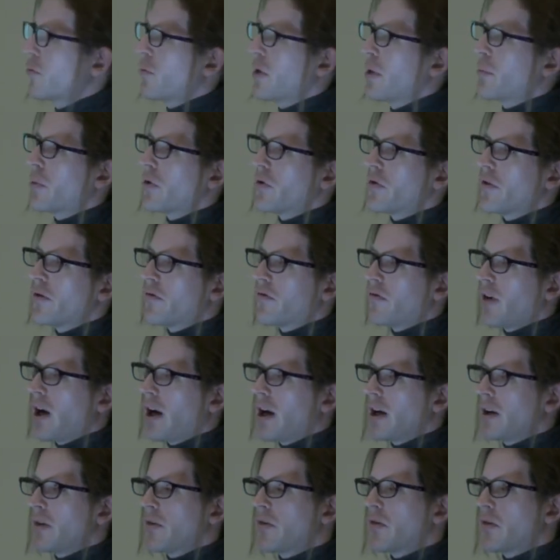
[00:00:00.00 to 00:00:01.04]
people
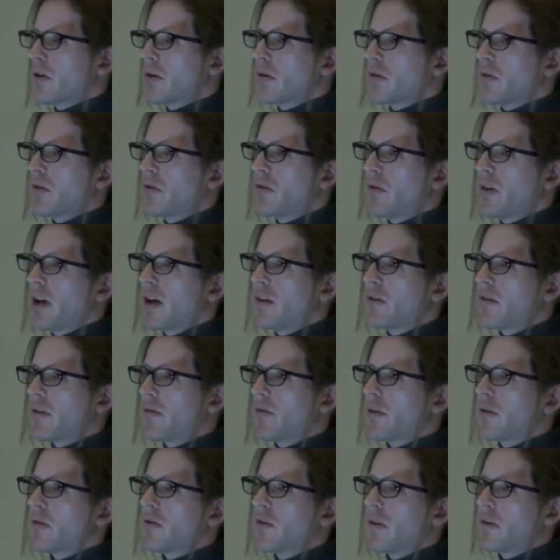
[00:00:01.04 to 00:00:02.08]
define certain states
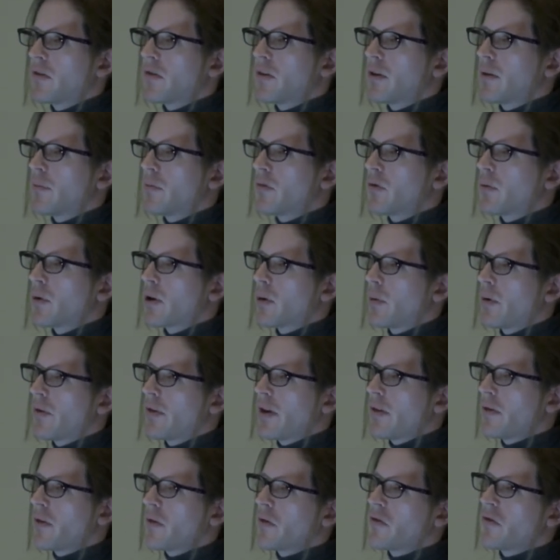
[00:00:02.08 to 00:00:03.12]
of their systems where
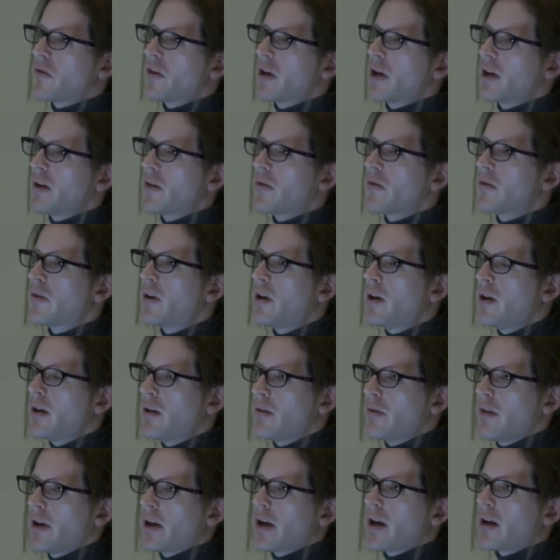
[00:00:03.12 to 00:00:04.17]
within those states
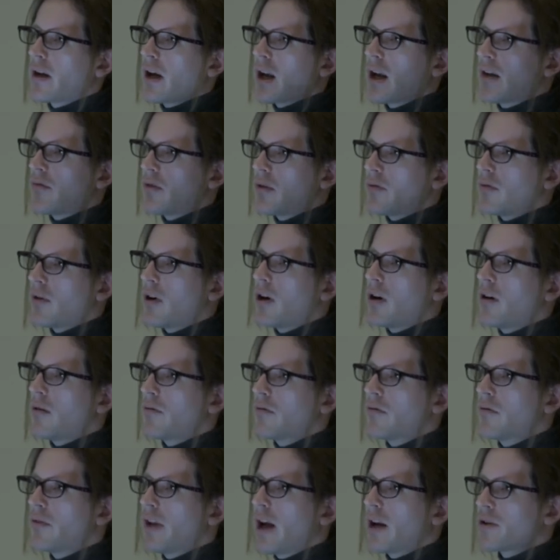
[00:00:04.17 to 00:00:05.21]
they can kind of
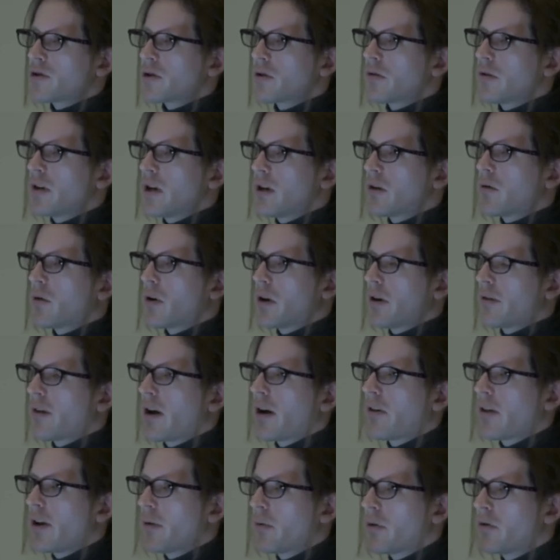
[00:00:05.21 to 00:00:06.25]
evolve naturally according to
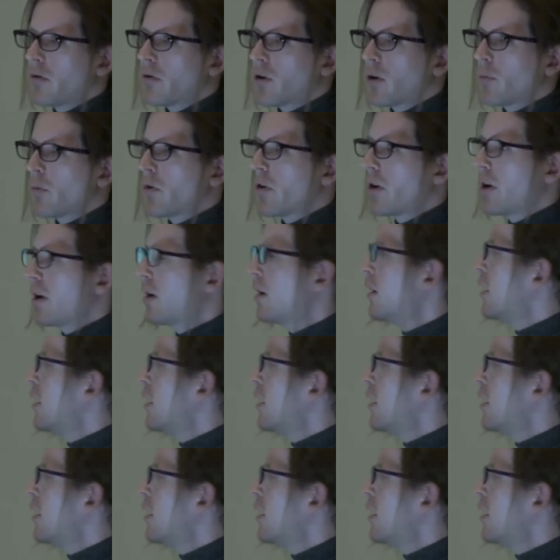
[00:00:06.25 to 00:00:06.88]
how they would normally,